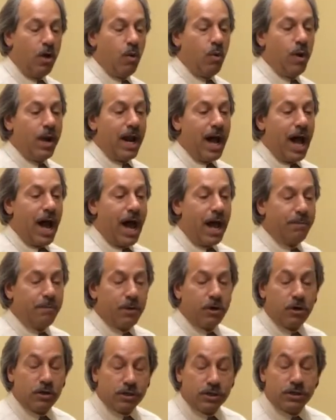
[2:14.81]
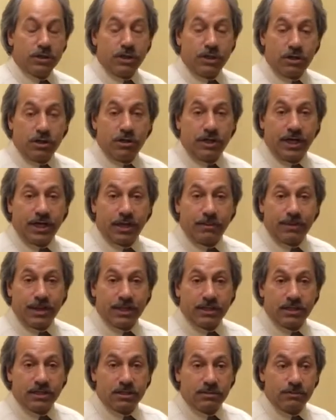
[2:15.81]
What I personally don't like
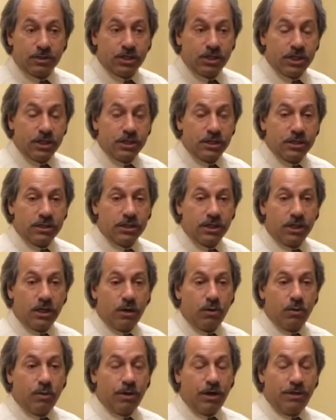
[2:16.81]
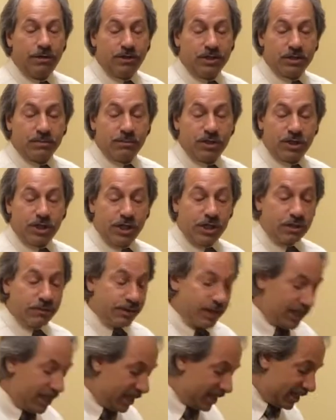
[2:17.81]
about these machines, of this
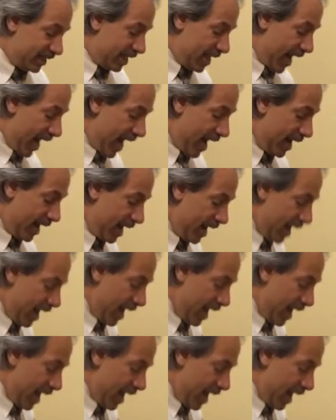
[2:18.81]
machinery, is that